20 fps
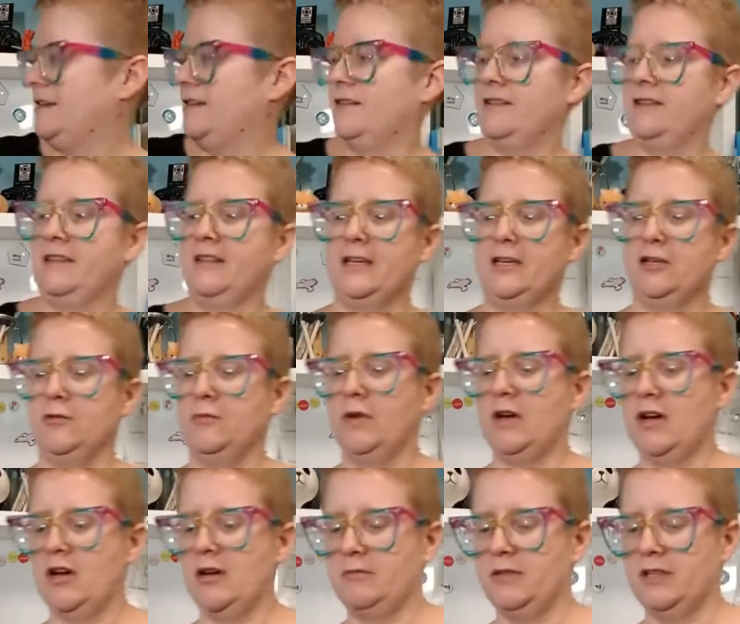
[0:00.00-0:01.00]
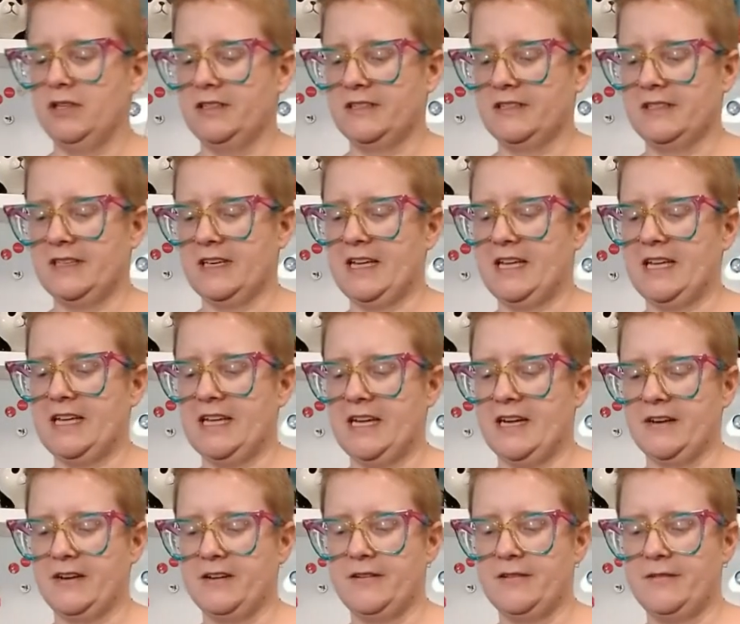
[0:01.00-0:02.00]
our little bob looks like
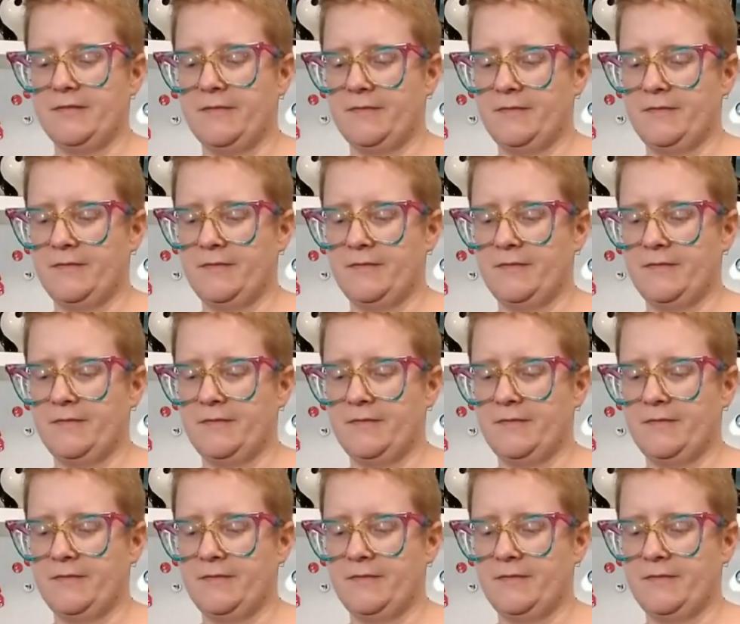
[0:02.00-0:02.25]
here.